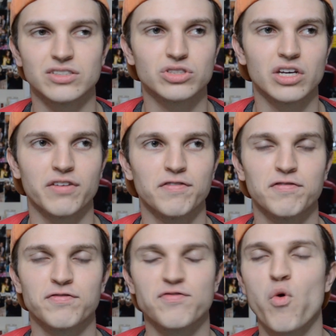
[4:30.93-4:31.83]
There's
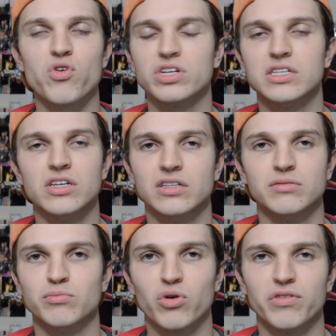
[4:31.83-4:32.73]

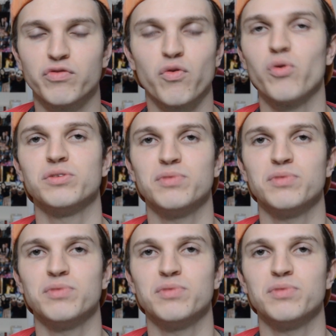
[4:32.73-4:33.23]
more than 40